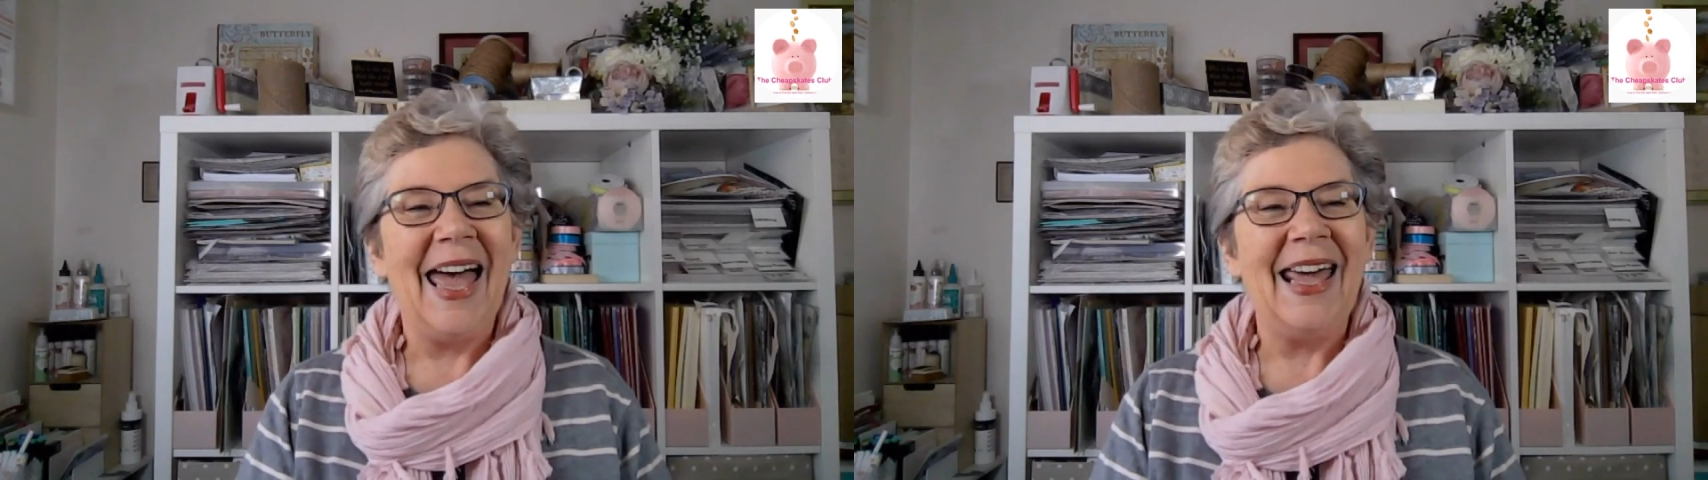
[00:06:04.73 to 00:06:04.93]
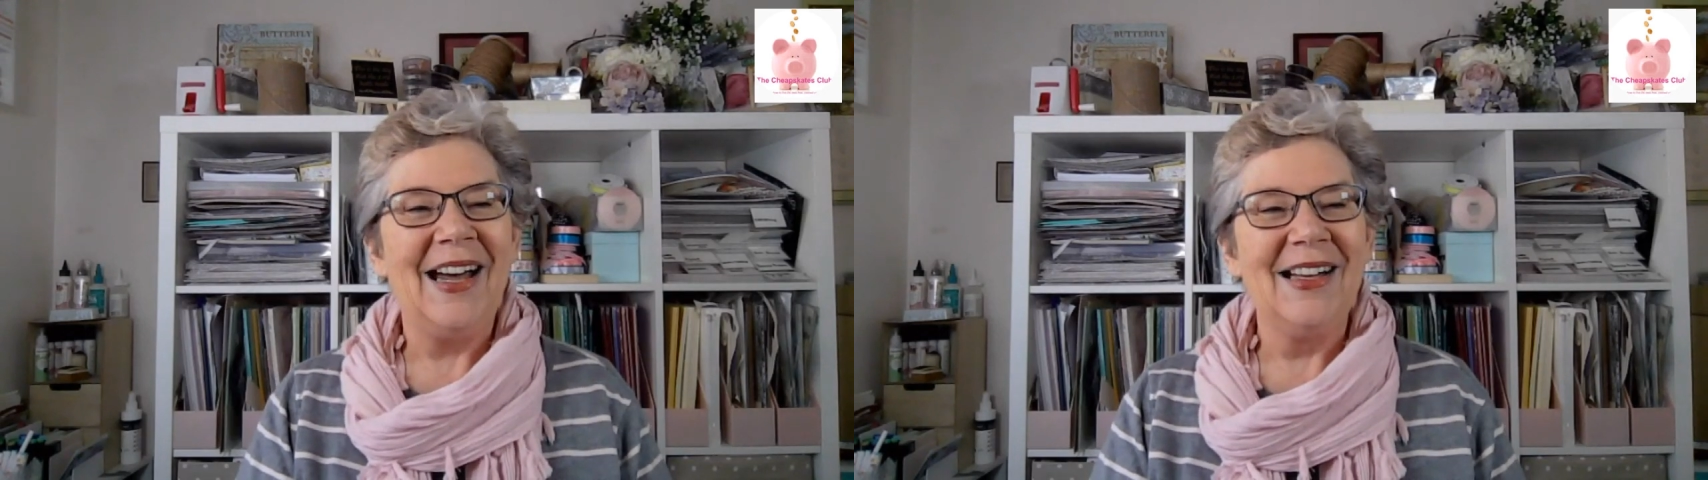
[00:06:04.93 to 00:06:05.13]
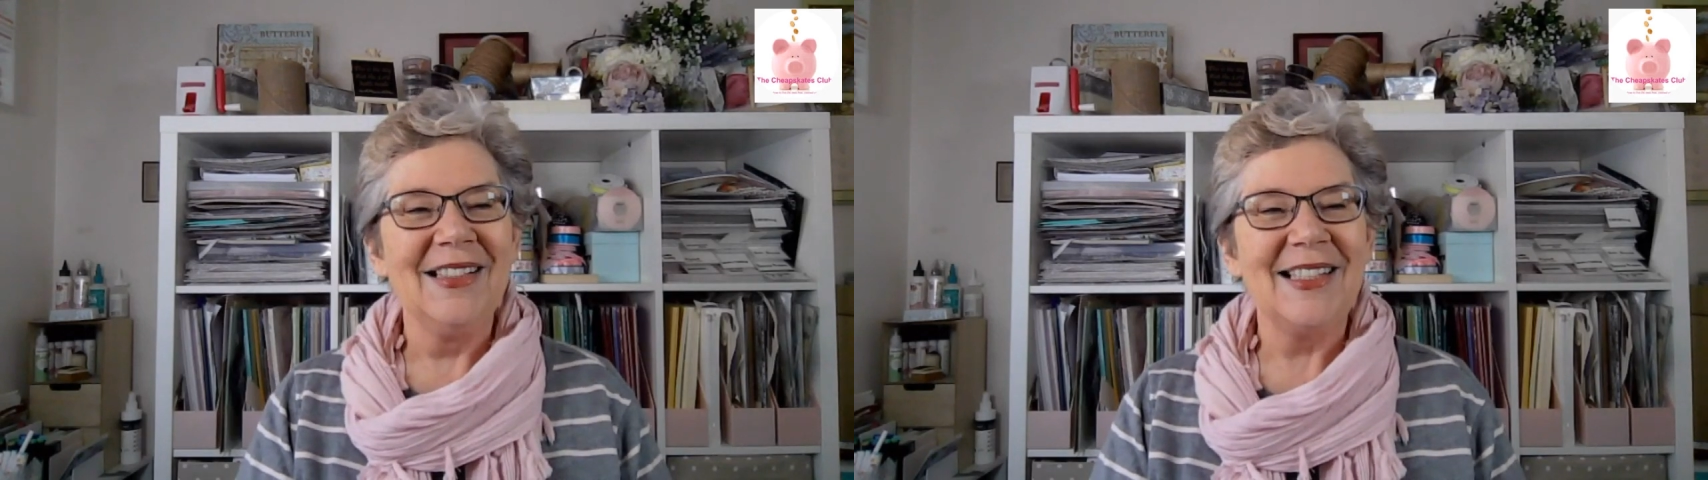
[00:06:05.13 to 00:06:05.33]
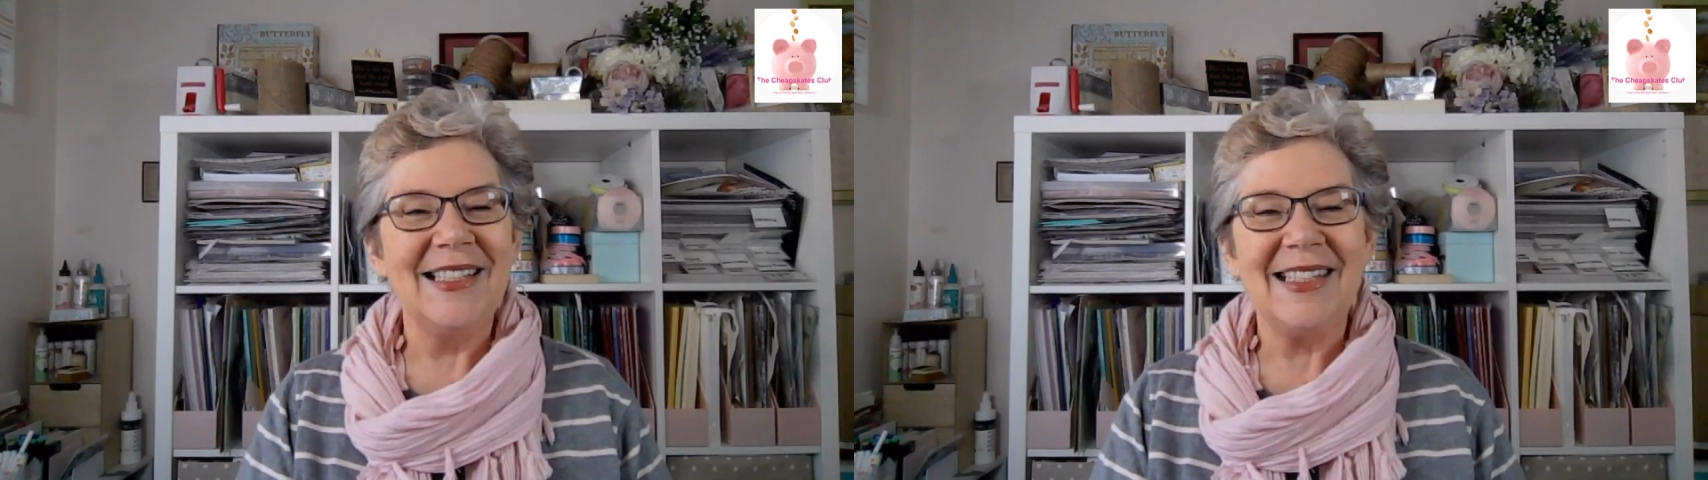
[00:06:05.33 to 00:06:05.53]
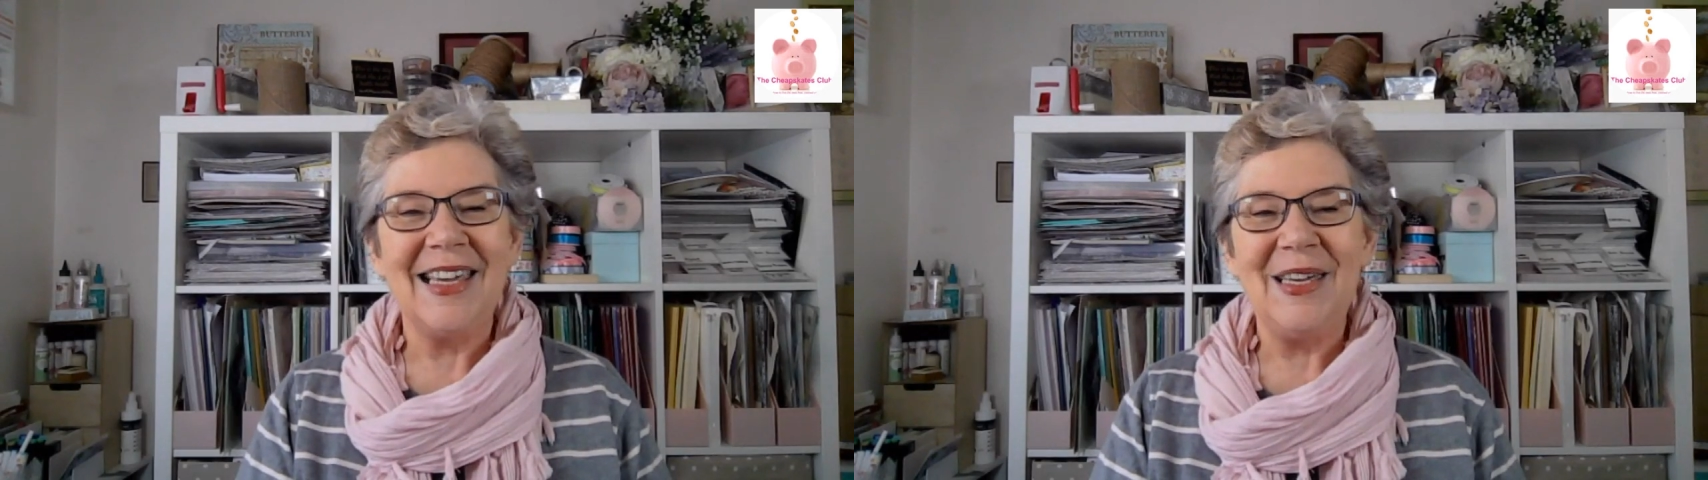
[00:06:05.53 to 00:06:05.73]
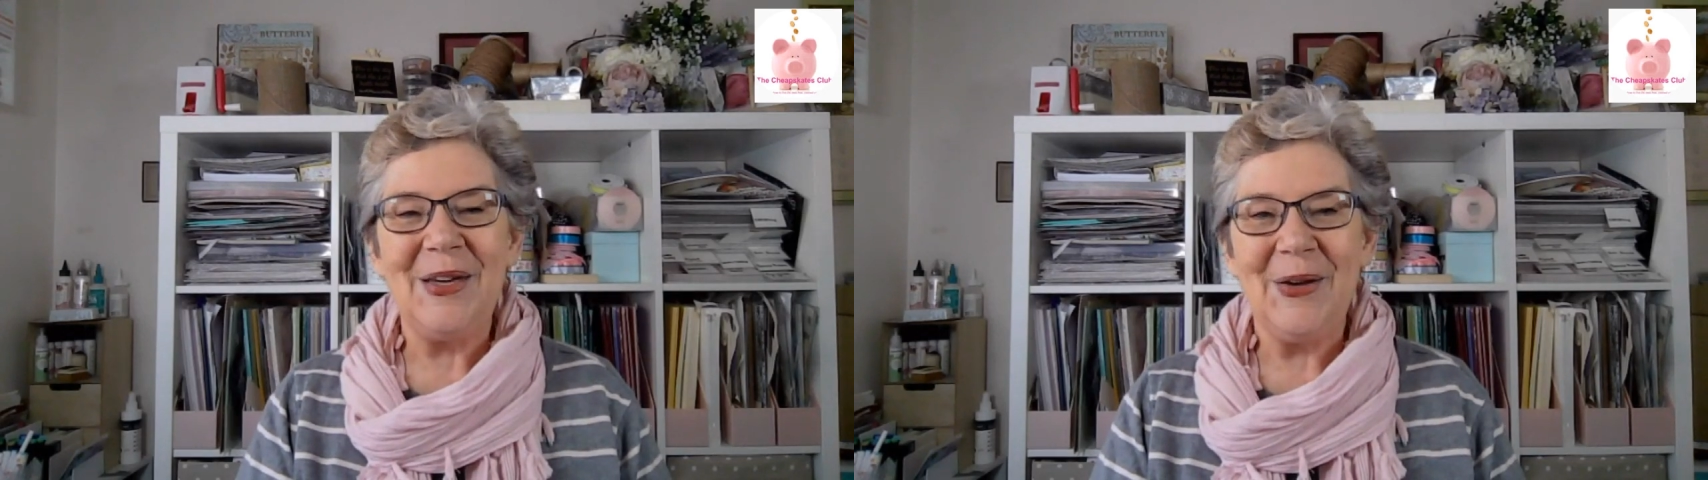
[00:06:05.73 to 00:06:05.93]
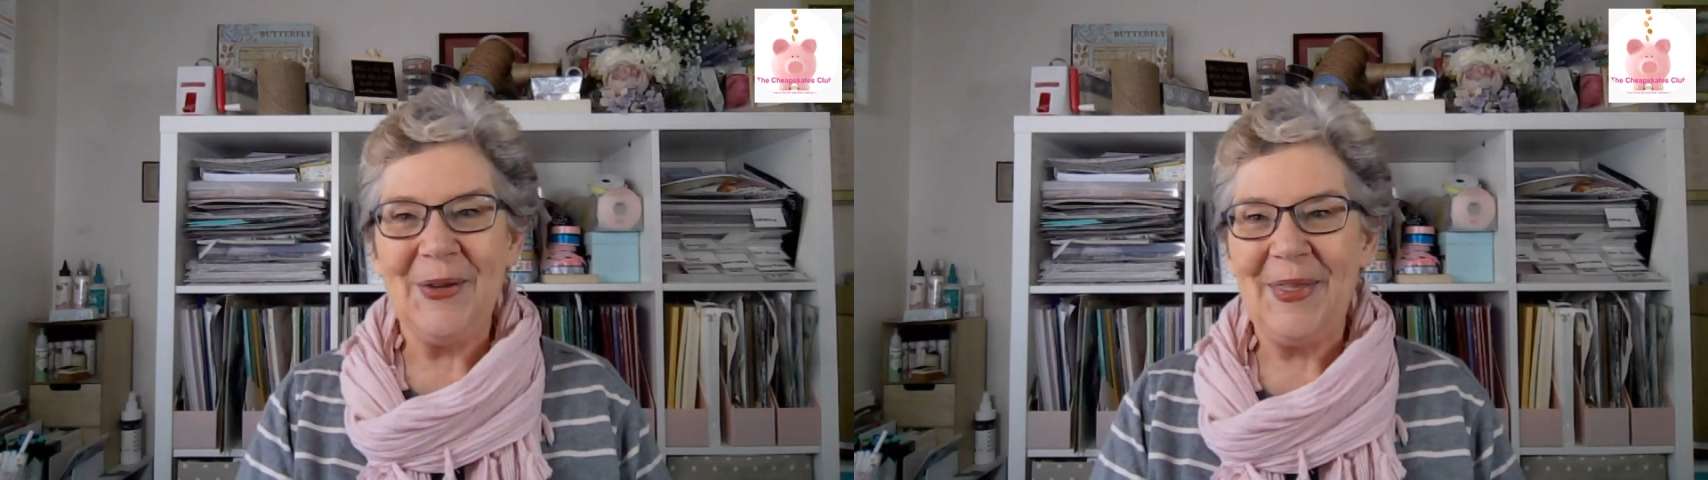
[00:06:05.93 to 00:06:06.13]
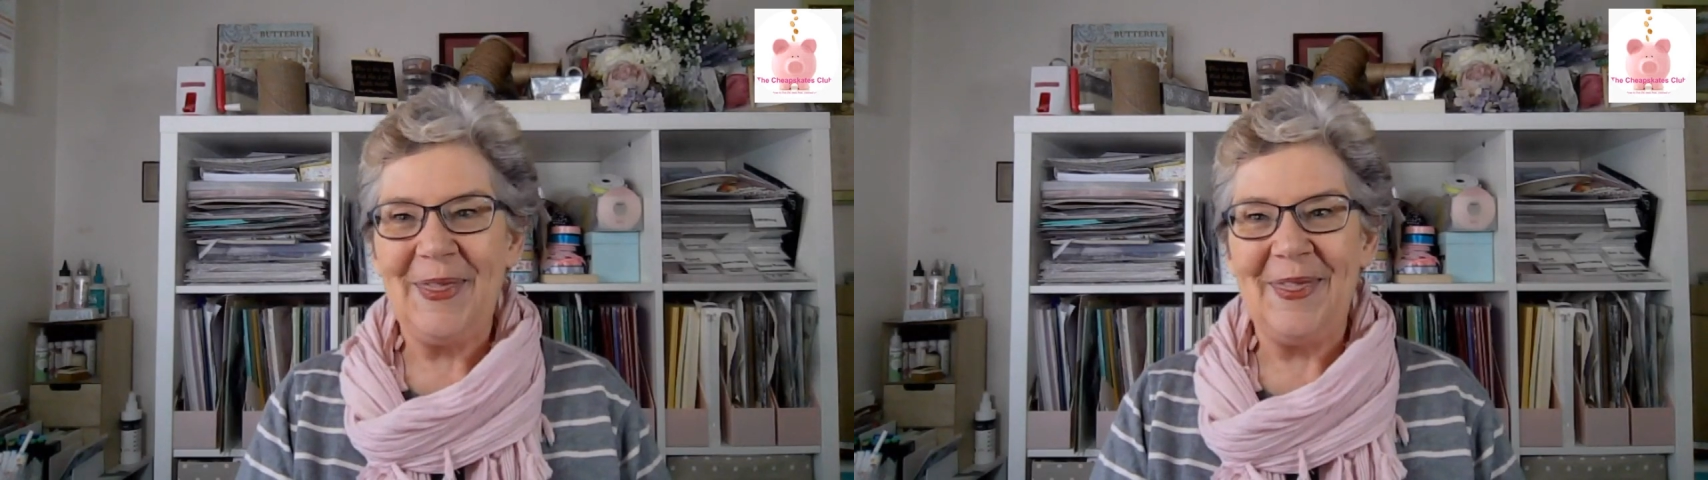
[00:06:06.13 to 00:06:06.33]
and I'll see you